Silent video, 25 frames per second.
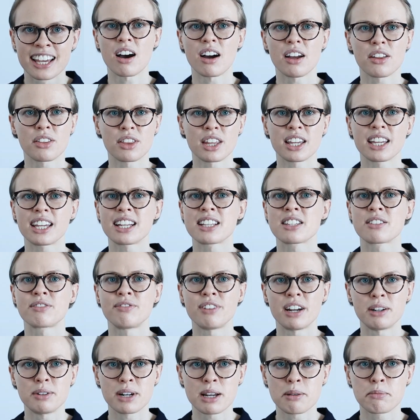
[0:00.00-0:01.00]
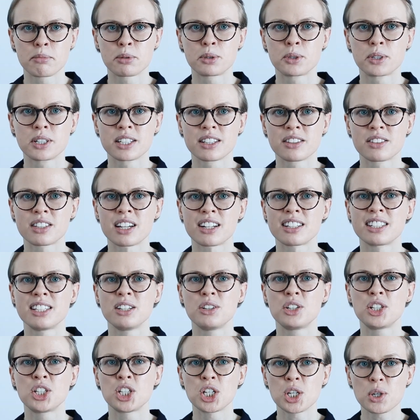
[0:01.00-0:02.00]
I think it's very important that you
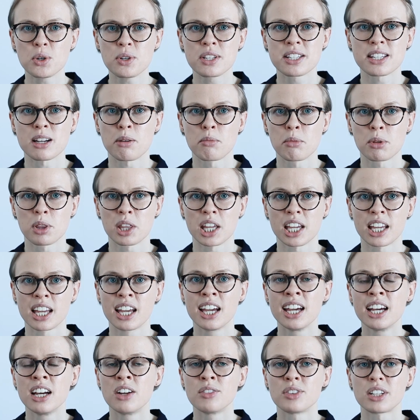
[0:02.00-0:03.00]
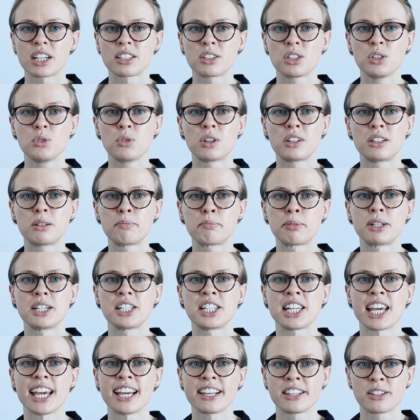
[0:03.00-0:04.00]
choose something that you are
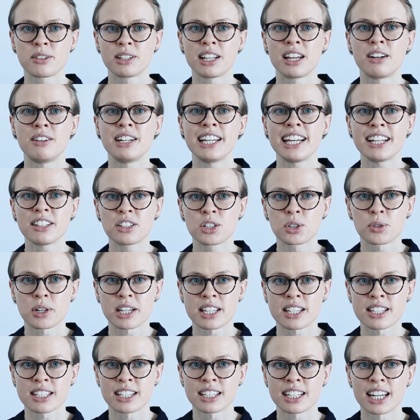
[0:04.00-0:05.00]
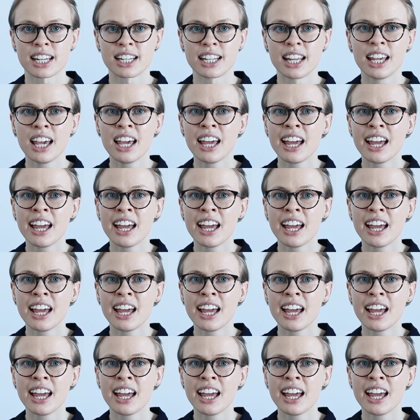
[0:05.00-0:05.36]
particularly interested in.